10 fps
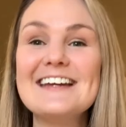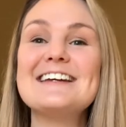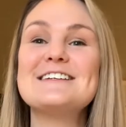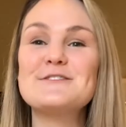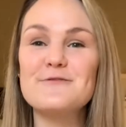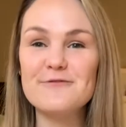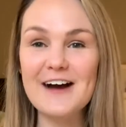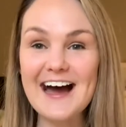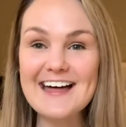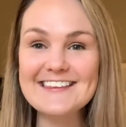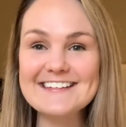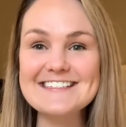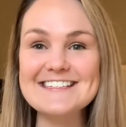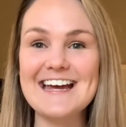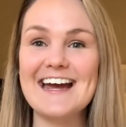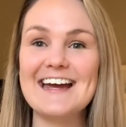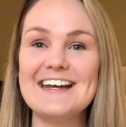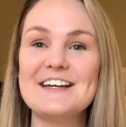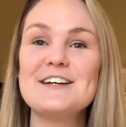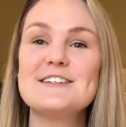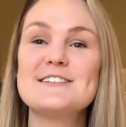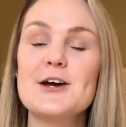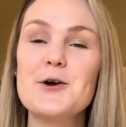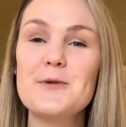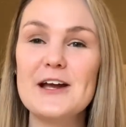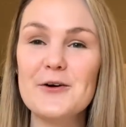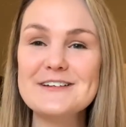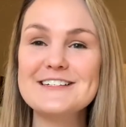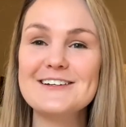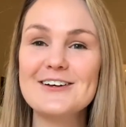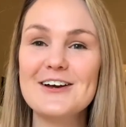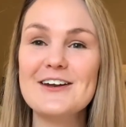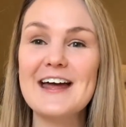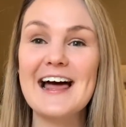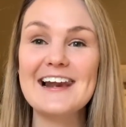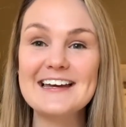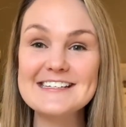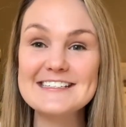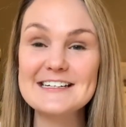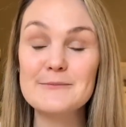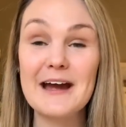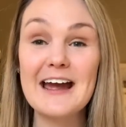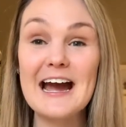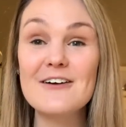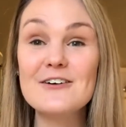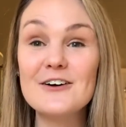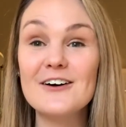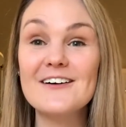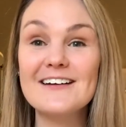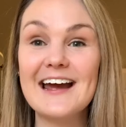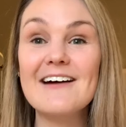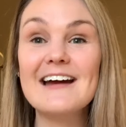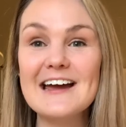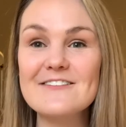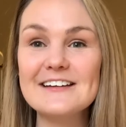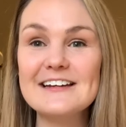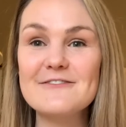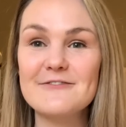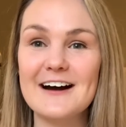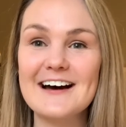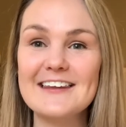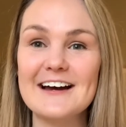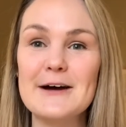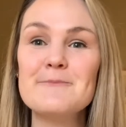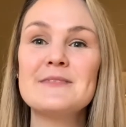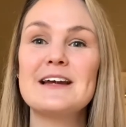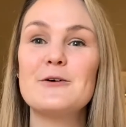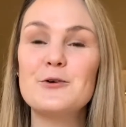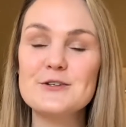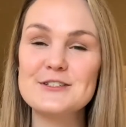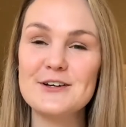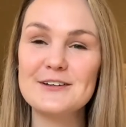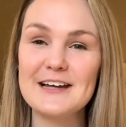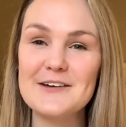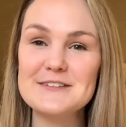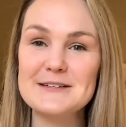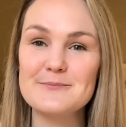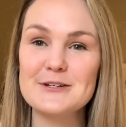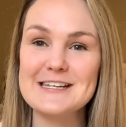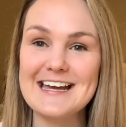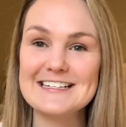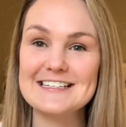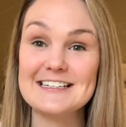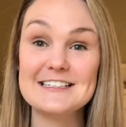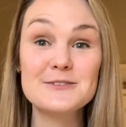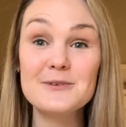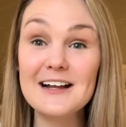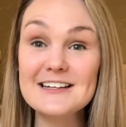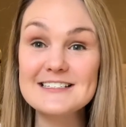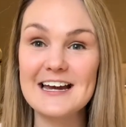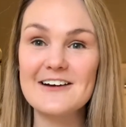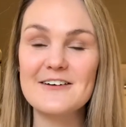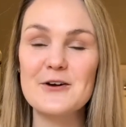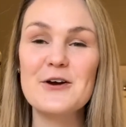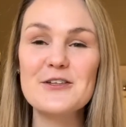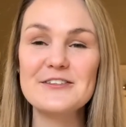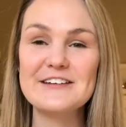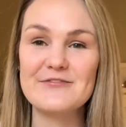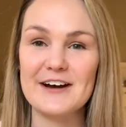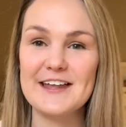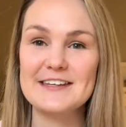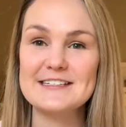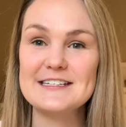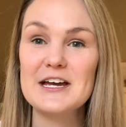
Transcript: is Father's Day, so we're going to learn a lesson about how God, our Heavenly Father, also loves and protects us, as well as our earthly fathers.